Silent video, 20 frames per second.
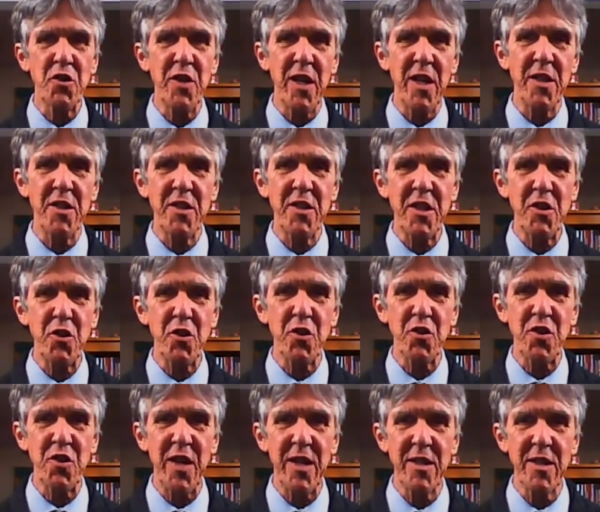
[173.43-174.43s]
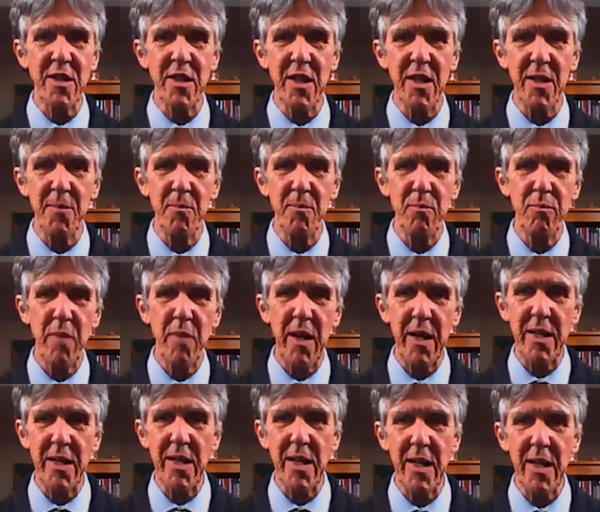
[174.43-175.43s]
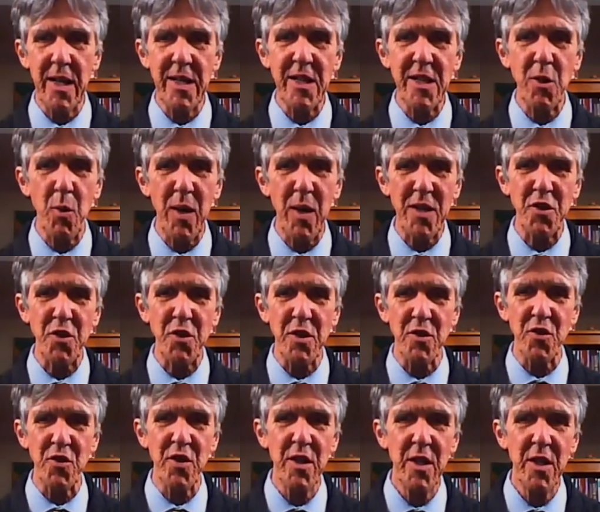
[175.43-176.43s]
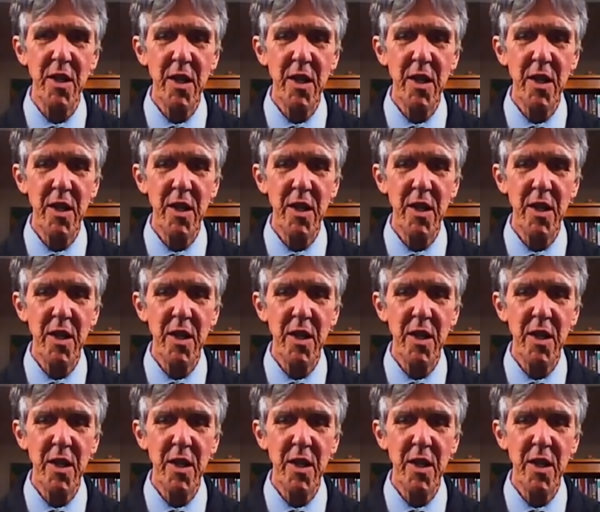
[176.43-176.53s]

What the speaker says: Now the teacher said, any questions?